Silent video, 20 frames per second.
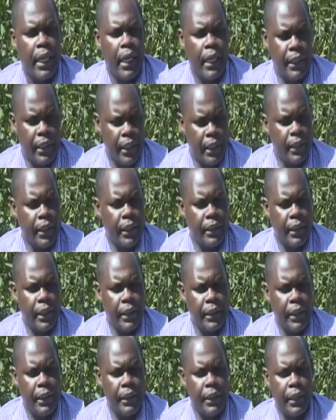and
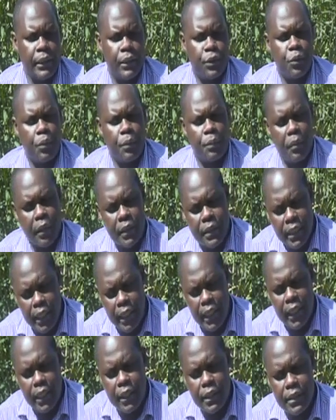that. So
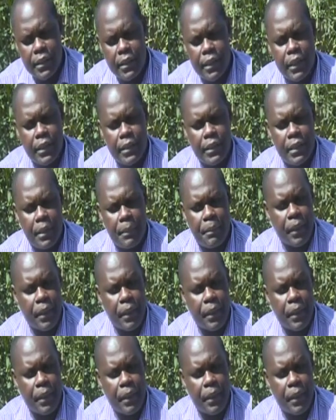seedlings is the